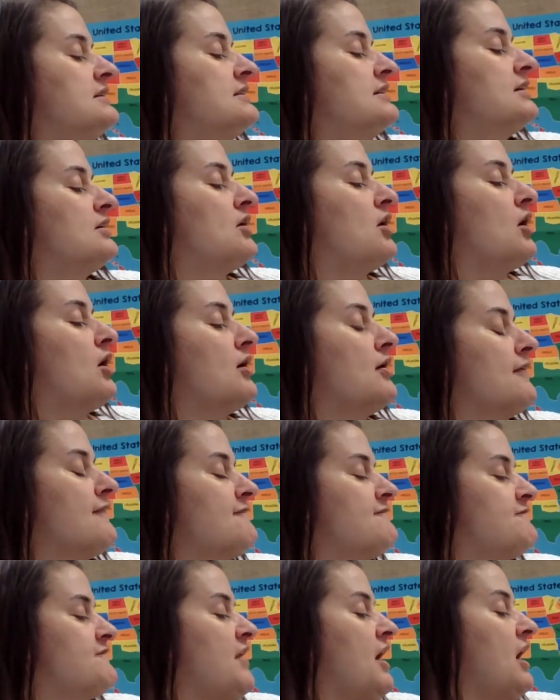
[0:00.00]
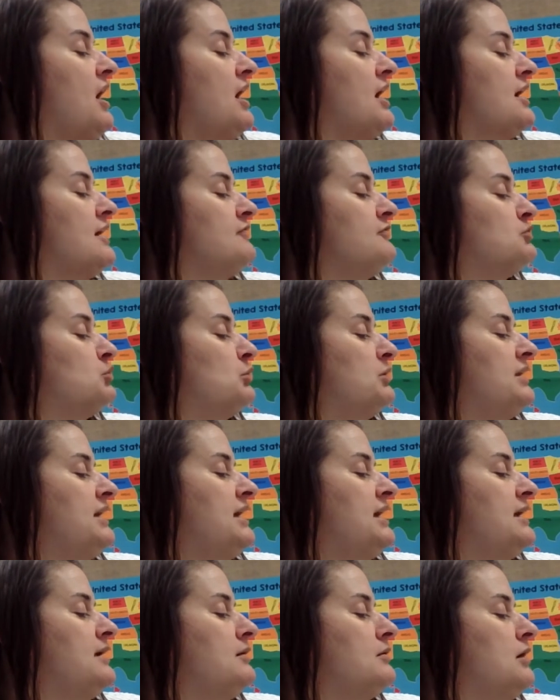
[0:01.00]
There are five toy
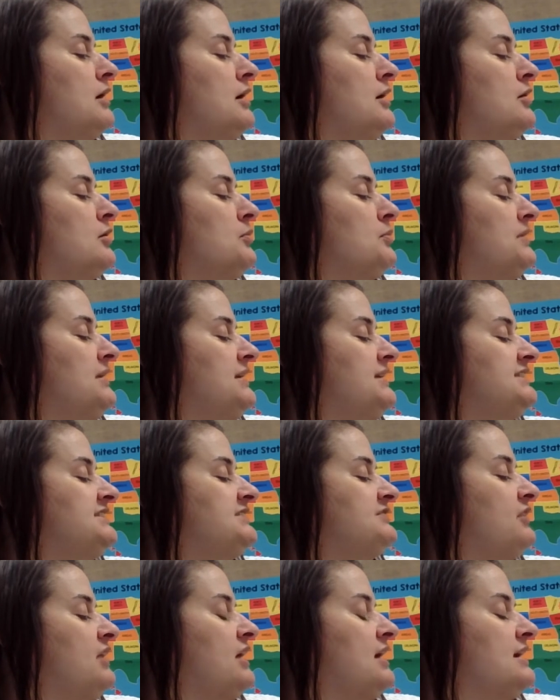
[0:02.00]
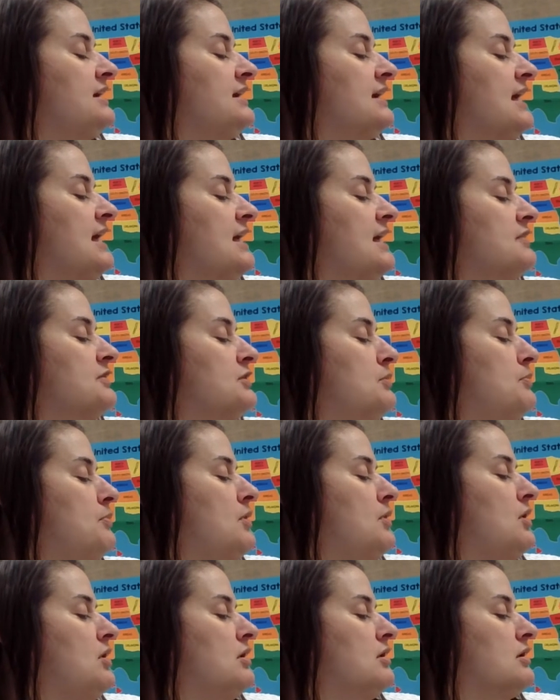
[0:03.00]
air airplanes flying at the
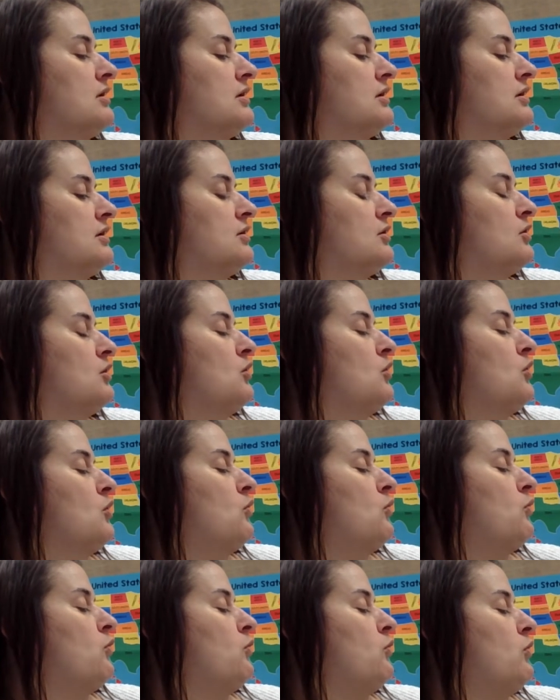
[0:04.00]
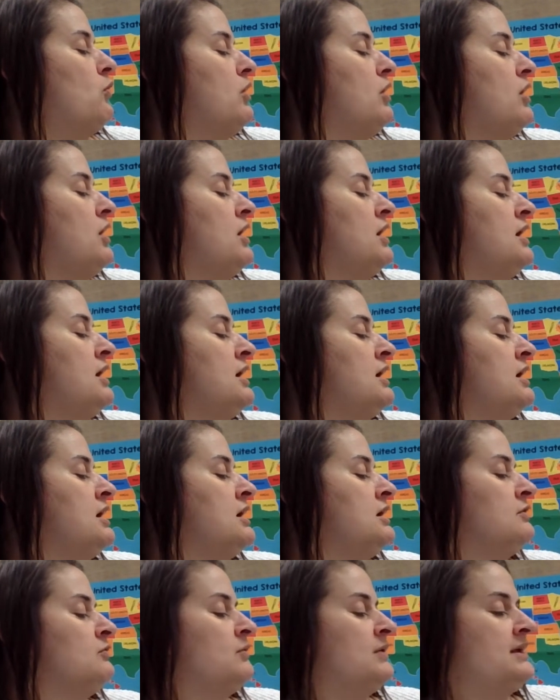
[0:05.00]
park.
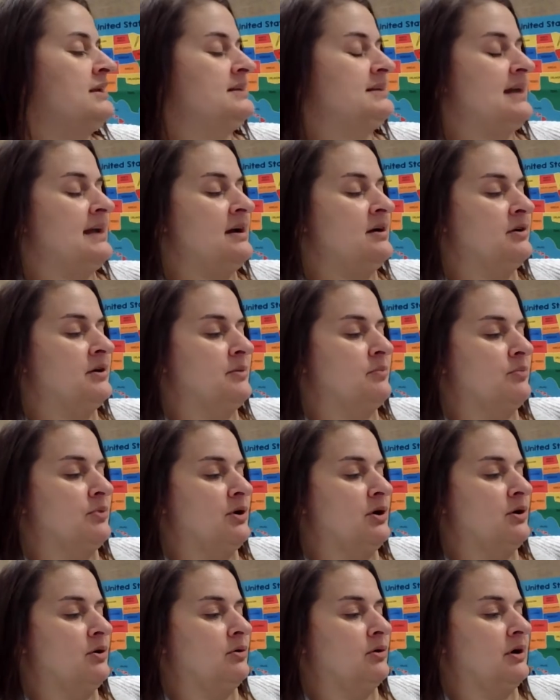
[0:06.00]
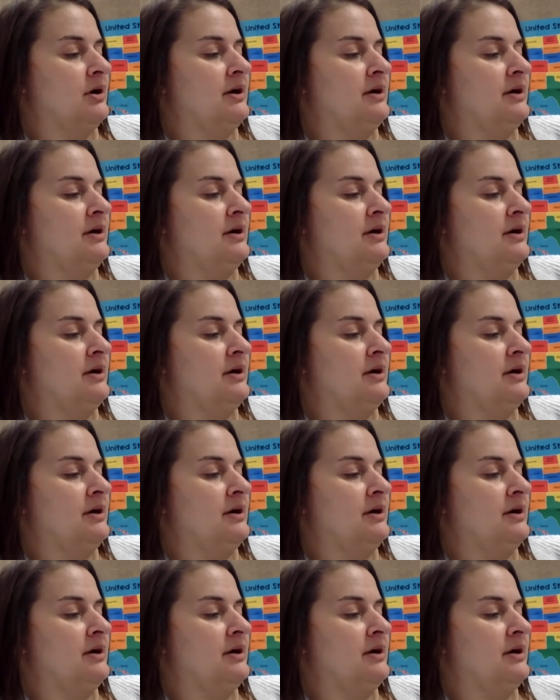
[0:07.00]
One went down and broke.